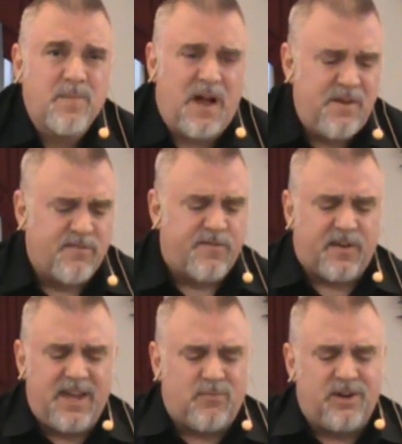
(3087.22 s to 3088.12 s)
I'll never
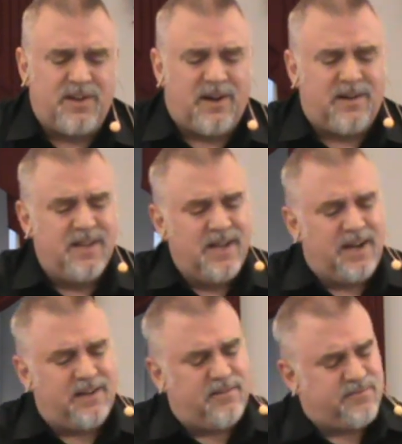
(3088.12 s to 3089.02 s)
forget when uh,
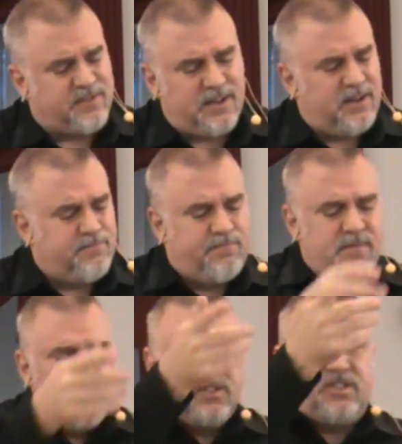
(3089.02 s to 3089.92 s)
uh, uh,
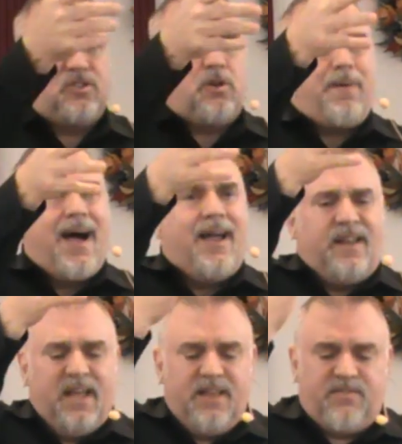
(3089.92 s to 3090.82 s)
uh Sister
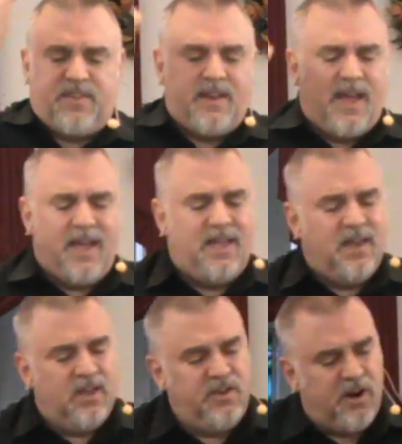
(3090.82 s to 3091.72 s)
Pat said,
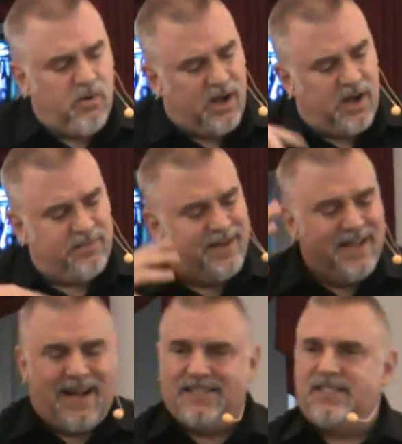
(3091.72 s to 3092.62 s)
hey, you know,
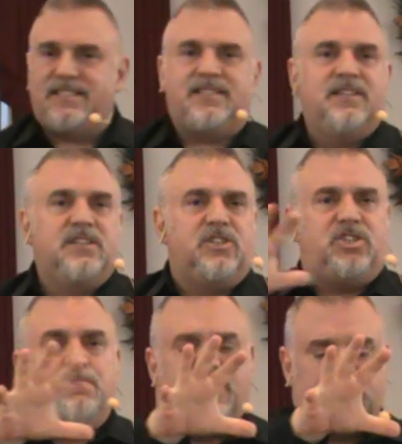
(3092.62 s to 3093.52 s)
uh, I just, because
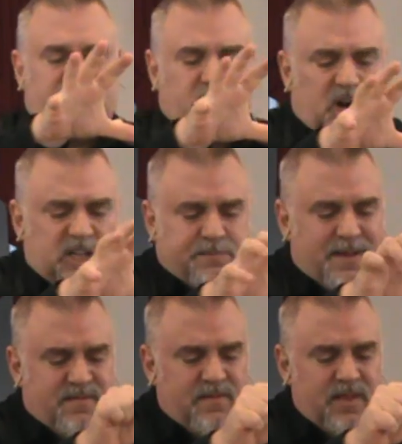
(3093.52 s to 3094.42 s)
she misses her
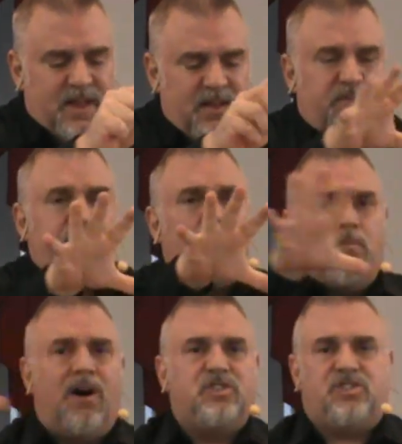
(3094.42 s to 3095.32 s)
husband
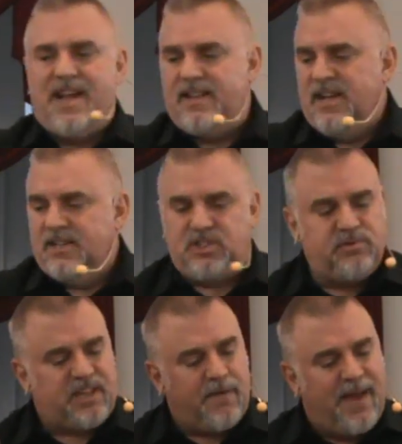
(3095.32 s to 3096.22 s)
so much that she
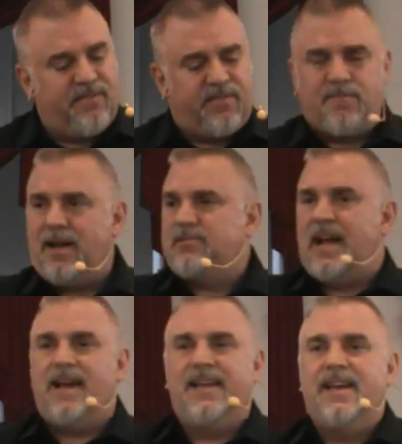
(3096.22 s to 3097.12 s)
was like, man, sometimes
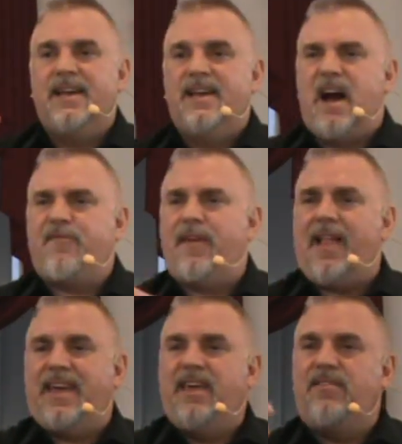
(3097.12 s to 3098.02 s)
I, I feel
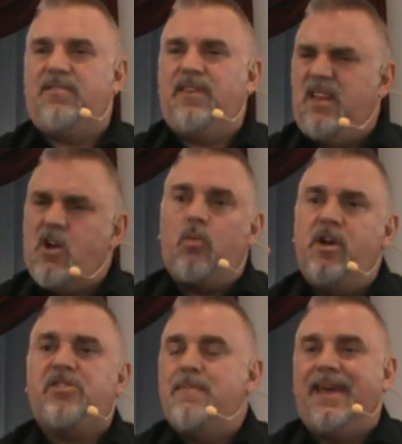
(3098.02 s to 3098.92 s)
like he's here
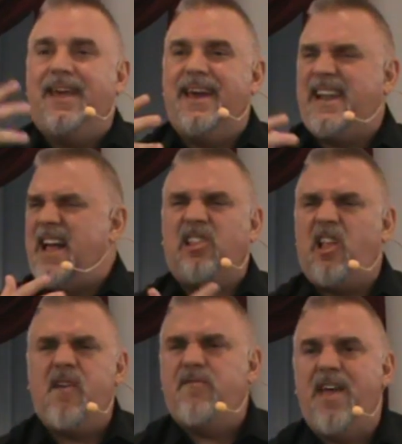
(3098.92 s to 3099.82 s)
with me. And I
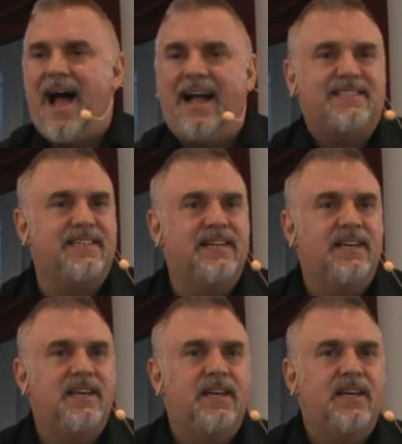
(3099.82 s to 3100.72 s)
love that.
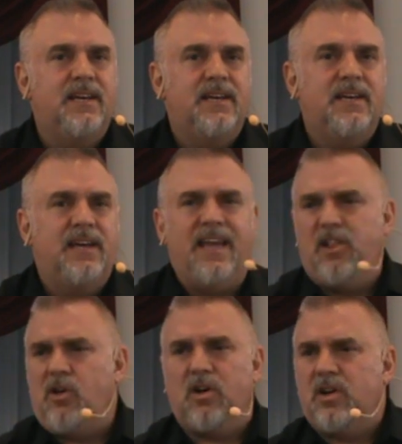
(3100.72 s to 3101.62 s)

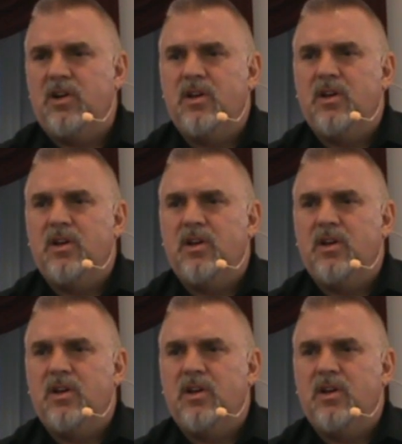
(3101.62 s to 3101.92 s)
Hey, look,